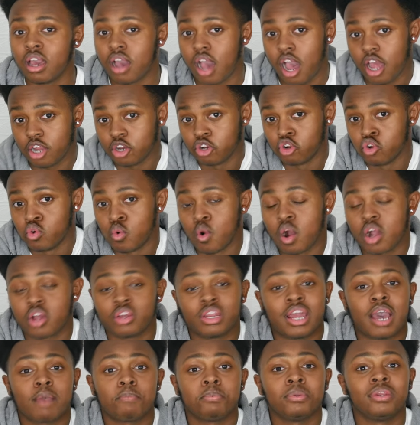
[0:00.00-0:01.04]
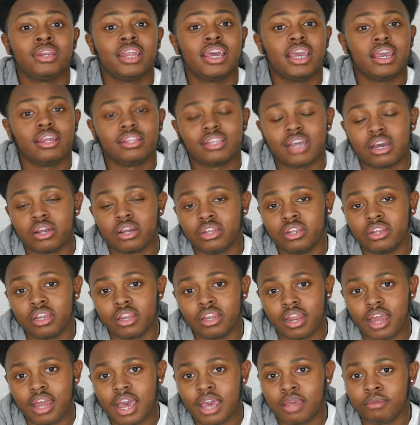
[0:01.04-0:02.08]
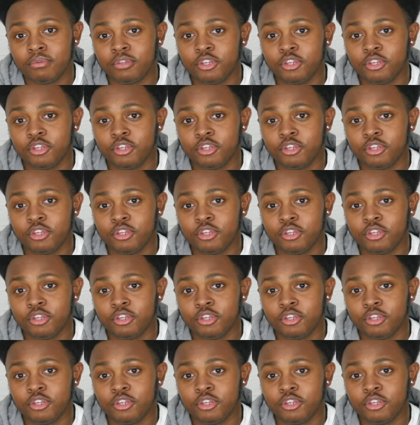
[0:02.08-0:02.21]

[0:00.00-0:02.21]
I don't know what could happen later down the line.